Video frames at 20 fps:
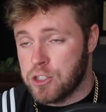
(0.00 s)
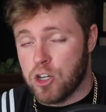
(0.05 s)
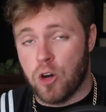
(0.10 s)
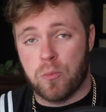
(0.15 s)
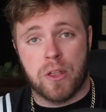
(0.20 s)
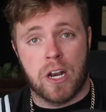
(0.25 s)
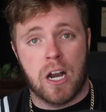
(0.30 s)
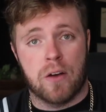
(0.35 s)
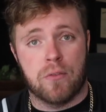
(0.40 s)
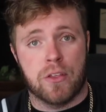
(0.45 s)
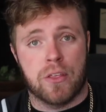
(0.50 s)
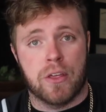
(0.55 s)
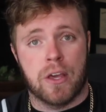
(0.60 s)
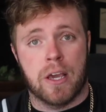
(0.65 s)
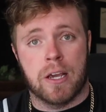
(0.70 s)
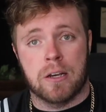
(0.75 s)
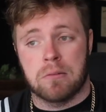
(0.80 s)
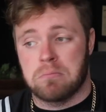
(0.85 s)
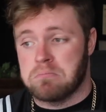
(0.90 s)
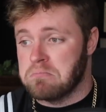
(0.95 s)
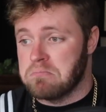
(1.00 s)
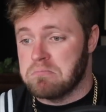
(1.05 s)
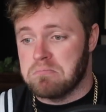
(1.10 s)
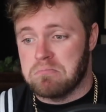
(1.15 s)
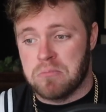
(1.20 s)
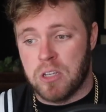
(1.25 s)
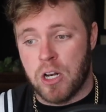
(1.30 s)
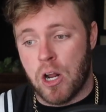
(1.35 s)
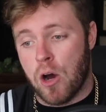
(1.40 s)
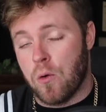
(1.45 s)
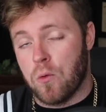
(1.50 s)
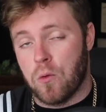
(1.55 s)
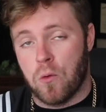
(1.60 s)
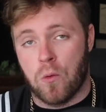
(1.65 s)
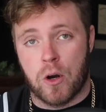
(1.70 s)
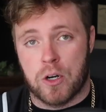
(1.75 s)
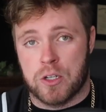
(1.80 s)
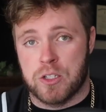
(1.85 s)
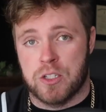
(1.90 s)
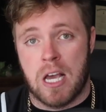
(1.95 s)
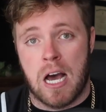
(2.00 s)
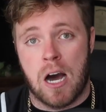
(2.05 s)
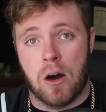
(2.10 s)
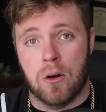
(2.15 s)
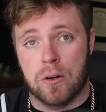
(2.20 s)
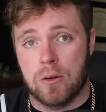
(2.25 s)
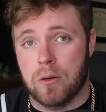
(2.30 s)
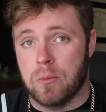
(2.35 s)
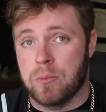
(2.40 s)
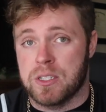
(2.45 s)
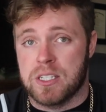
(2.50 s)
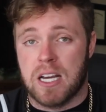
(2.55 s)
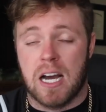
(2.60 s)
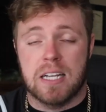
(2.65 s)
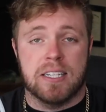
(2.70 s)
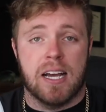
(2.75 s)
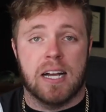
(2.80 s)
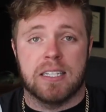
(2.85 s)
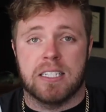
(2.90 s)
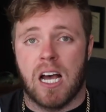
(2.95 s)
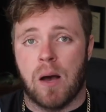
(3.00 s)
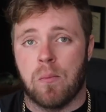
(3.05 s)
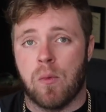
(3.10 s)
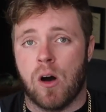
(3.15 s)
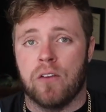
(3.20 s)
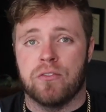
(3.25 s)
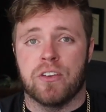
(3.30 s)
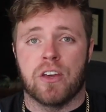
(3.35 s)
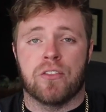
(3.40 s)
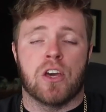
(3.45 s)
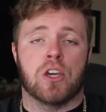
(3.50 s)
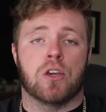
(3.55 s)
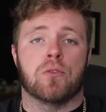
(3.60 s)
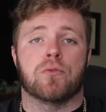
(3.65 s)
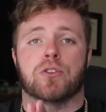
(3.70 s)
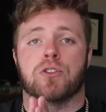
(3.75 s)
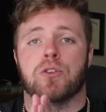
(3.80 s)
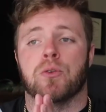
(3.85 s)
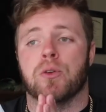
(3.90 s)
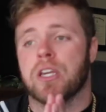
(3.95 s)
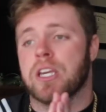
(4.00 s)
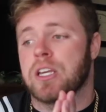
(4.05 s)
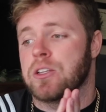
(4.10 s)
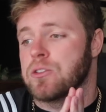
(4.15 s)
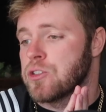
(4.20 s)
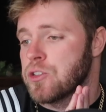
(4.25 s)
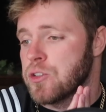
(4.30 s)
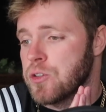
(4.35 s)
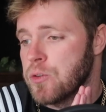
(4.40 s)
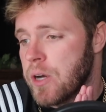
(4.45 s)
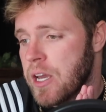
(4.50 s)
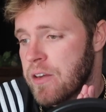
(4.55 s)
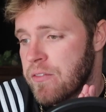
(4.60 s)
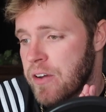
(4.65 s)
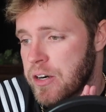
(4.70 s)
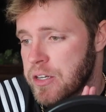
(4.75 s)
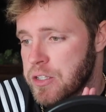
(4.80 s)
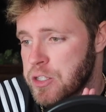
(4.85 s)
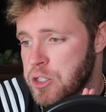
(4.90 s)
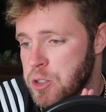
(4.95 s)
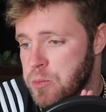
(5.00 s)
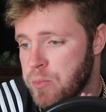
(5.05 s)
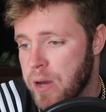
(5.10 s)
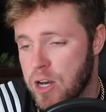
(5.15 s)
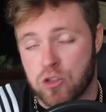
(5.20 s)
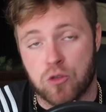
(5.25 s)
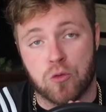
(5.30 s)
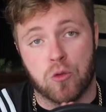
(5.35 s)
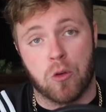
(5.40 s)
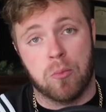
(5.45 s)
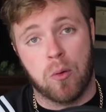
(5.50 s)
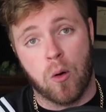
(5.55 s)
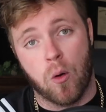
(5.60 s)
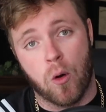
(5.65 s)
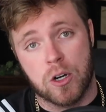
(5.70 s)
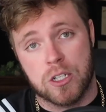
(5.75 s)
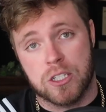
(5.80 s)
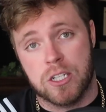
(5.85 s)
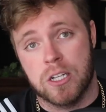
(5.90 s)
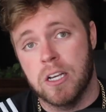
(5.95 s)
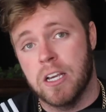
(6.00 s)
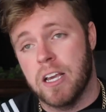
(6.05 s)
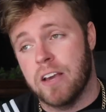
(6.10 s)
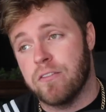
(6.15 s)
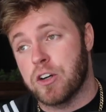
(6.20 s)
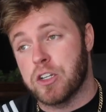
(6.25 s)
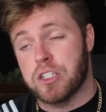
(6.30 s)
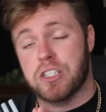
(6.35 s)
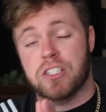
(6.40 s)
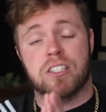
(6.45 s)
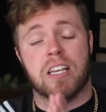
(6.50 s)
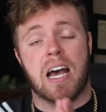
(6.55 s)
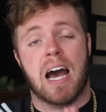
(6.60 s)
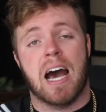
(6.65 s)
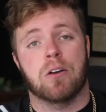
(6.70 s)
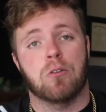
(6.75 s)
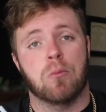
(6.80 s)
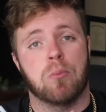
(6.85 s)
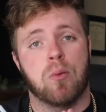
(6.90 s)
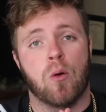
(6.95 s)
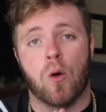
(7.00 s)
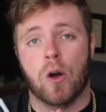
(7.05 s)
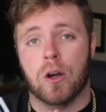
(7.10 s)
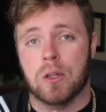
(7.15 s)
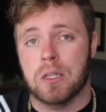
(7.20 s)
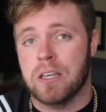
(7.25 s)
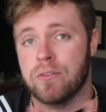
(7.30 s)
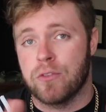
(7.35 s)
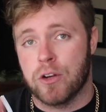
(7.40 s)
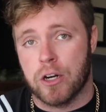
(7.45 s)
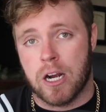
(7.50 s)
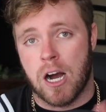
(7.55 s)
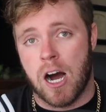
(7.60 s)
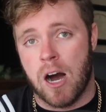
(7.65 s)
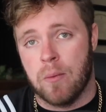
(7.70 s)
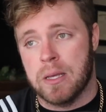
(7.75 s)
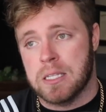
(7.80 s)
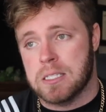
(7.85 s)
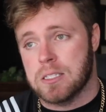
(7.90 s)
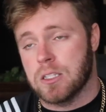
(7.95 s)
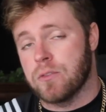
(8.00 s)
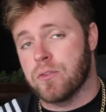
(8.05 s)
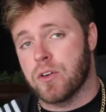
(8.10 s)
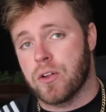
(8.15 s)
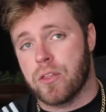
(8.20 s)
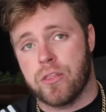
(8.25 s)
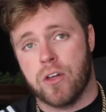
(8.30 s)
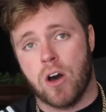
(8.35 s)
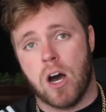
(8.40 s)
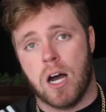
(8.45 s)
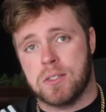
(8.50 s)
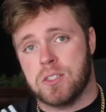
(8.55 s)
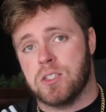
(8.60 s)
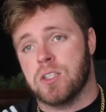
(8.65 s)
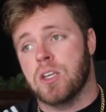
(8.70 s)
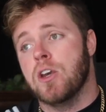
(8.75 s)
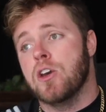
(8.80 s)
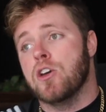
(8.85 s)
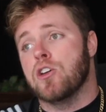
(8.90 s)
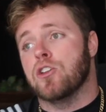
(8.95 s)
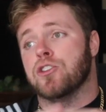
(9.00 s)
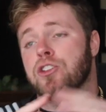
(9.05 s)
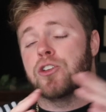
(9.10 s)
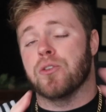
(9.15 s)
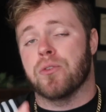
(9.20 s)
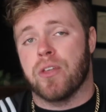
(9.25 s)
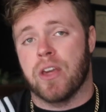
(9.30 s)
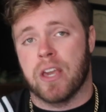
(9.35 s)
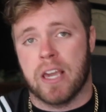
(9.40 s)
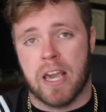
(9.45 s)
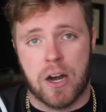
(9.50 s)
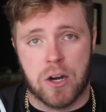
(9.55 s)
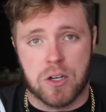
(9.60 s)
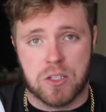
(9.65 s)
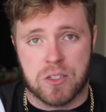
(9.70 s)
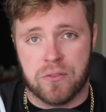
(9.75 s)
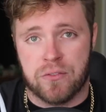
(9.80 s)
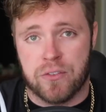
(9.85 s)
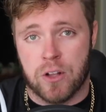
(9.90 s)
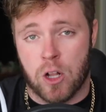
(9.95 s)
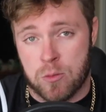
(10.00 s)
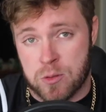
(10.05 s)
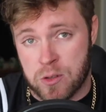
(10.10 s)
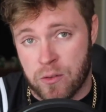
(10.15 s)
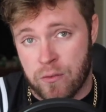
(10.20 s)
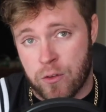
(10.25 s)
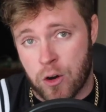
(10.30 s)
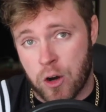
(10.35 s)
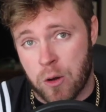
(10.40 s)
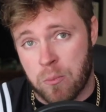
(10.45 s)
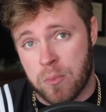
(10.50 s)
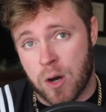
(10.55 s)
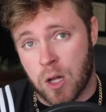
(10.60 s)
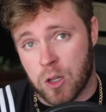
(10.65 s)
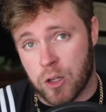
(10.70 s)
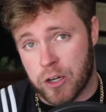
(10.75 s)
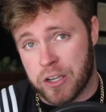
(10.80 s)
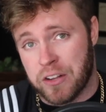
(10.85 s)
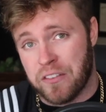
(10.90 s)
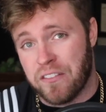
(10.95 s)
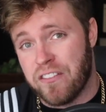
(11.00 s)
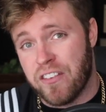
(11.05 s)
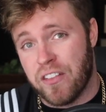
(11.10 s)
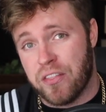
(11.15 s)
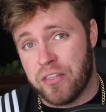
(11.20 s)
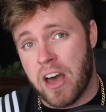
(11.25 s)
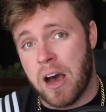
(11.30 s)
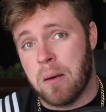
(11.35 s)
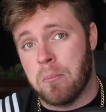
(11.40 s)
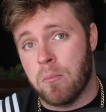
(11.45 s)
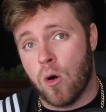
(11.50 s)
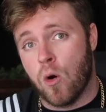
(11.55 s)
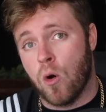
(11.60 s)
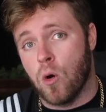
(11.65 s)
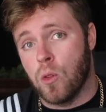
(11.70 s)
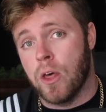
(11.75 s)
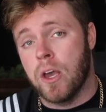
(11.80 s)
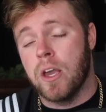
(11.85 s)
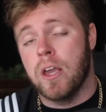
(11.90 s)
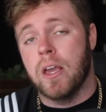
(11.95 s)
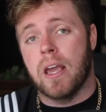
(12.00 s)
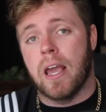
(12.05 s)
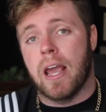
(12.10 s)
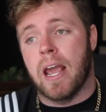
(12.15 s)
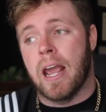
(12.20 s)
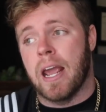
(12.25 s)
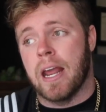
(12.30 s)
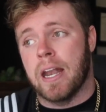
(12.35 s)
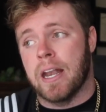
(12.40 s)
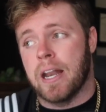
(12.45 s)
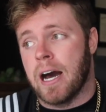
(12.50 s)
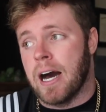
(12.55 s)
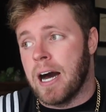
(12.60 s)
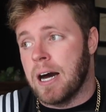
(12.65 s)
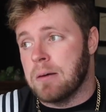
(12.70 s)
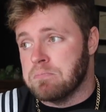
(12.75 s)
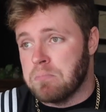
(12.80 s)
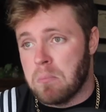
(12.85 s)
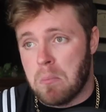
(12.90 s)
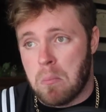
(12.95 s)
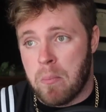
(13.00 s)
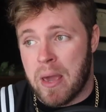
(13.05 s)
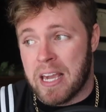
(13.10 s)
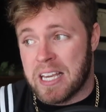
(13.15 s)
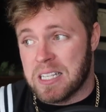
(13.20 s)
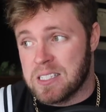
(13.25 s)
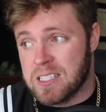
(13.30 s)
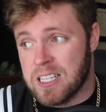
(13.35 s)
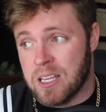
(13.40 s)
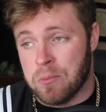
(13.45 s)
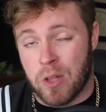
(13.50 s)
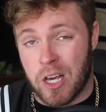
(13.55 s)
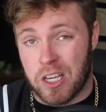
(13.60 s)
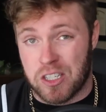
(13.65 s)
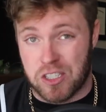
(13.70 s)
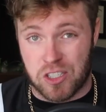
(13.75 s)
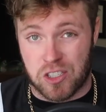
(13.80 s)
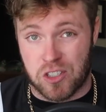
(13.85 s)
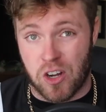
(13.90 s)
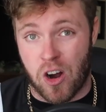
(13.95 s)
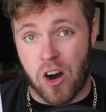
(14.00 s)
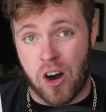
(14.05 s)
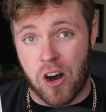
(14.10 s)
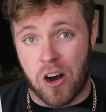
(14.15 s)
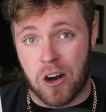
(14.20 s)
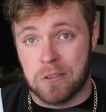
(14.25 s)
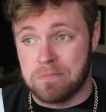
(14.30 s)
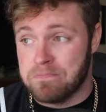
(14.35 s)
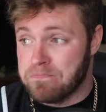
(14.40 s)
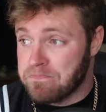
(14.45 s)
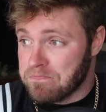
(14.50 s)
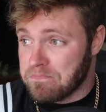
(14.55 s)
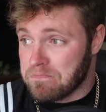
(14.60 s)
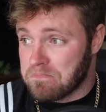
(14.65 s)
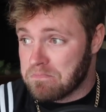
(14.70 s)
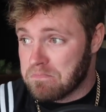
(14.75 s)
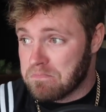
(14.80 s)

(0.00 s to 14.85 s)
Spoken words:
Let's hope that everything, you know, works out. Besides that, Don Mafia, thank you for tuning in to a very special report, a very sad report. Leave your comments. Leave your thoughts. Do you think Harrison Phillips and Vernon Butler can fit that mold and make it seem like Star